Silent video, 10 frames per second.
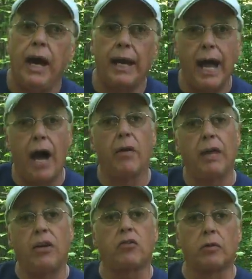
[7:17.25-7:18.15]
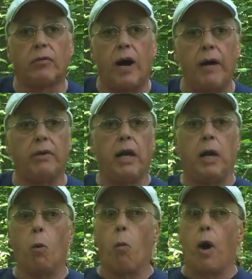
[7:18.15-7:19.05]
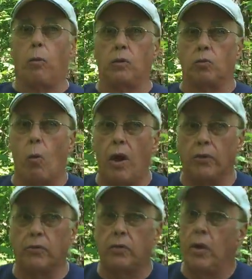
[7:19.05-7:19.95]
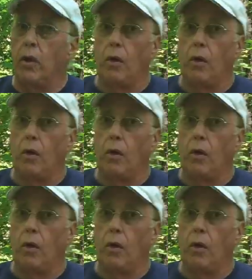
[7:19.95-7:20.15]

and how they survive in what was once